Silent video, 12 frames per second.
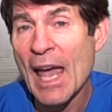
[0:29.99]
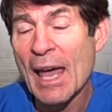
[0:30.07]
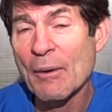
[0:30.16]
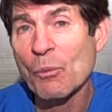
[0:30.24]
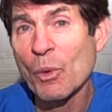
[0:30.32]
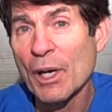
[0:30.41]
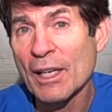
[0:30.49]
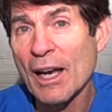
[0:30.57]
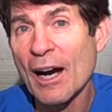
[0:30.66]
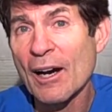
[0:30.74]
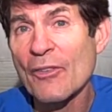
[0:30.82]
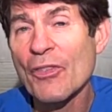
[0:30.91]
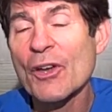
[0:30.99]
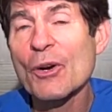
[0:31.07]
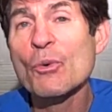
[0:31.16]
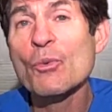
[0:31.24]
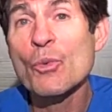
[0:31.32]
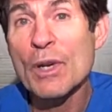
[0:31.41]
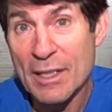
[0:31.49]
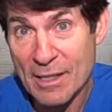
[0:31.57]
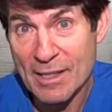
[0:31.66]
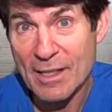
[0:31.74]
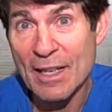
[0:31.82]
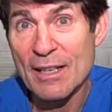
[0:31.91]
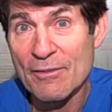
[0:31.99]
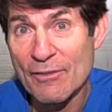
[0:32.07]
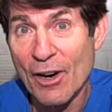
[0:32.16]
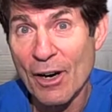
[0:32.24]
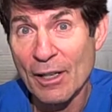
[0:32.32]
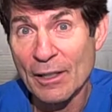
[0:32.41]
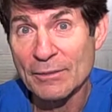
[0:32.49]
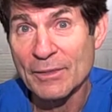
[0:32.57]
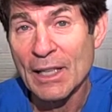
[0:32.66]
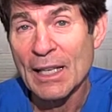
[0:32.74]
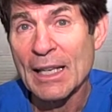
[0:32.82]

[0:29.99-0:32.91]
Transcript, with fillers: and what are the risks involved